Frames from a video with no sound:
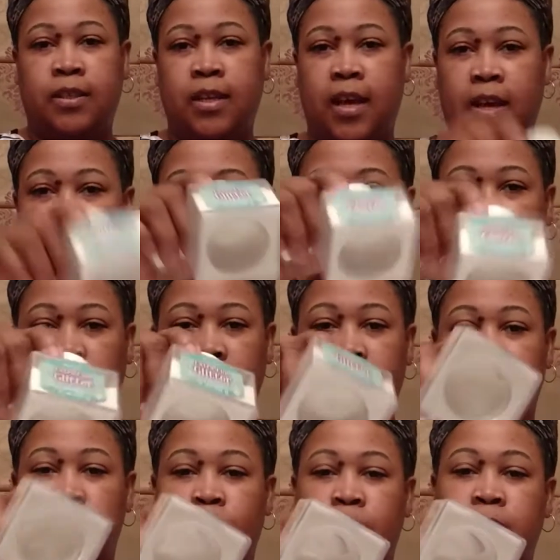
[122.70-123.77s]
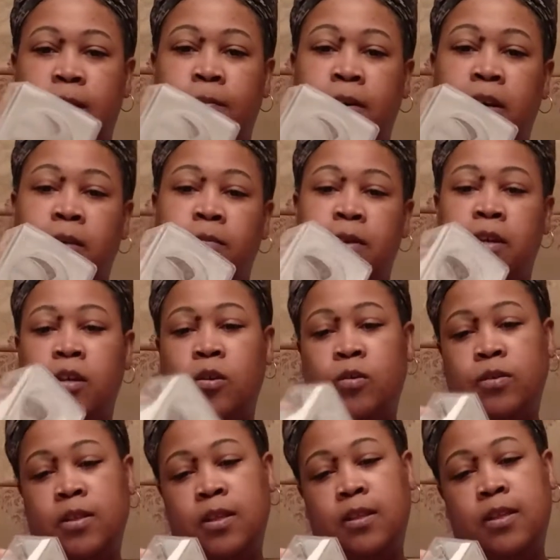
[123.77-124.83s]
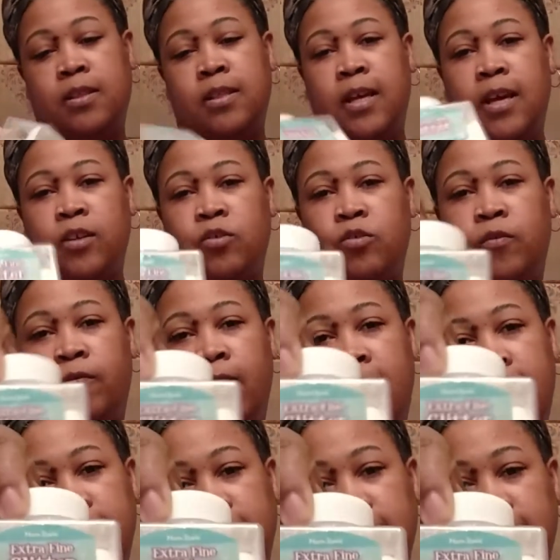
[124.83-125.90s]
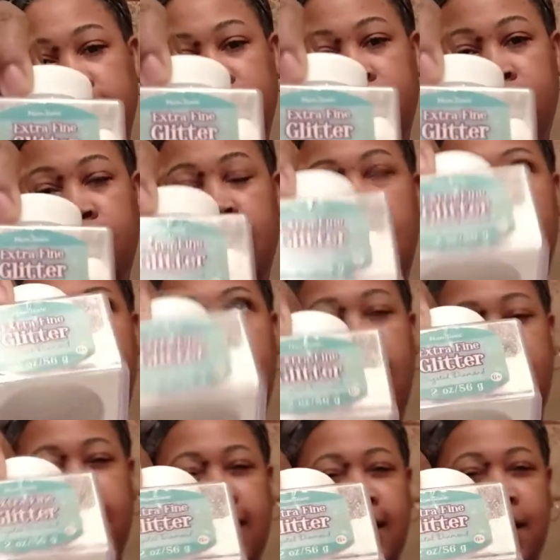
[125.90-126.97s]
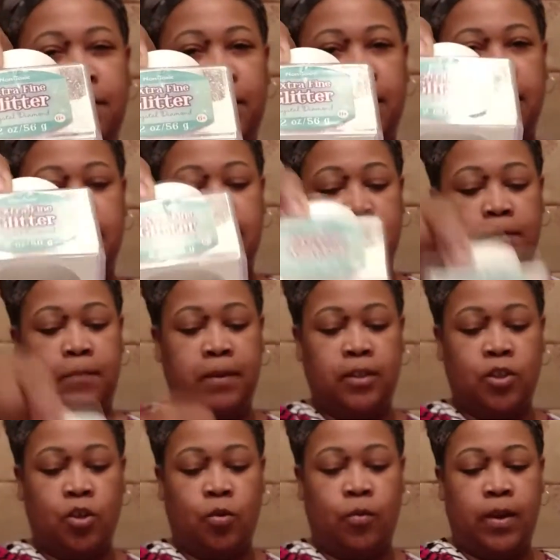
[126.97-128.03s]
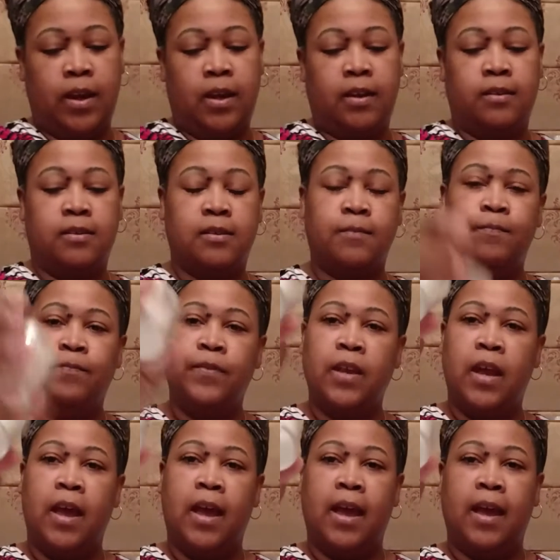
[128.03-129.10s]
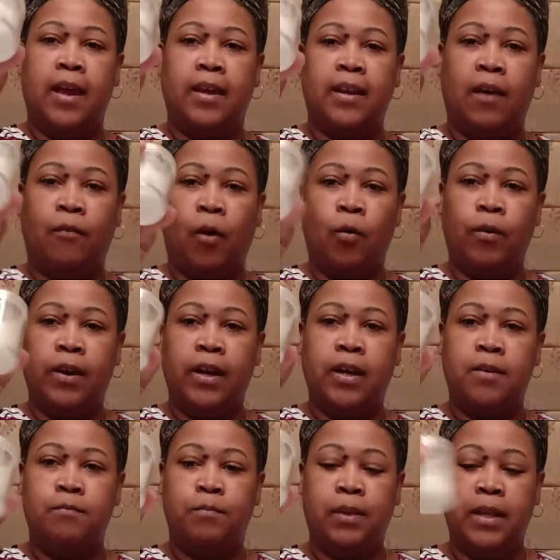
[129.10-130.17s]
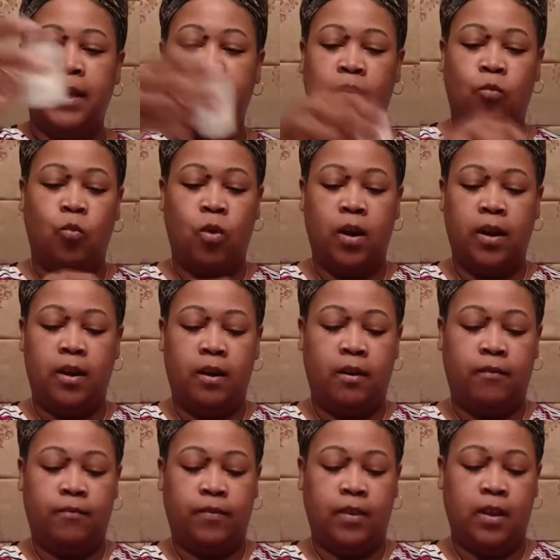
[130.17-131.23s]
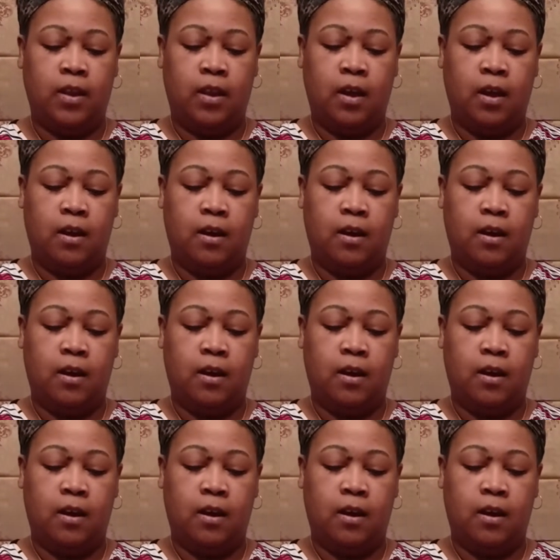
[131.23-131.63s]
take your glitter, which I'm going to be using this extra fine glitter. I think I picked this up at Joann's, and I've already completed one of the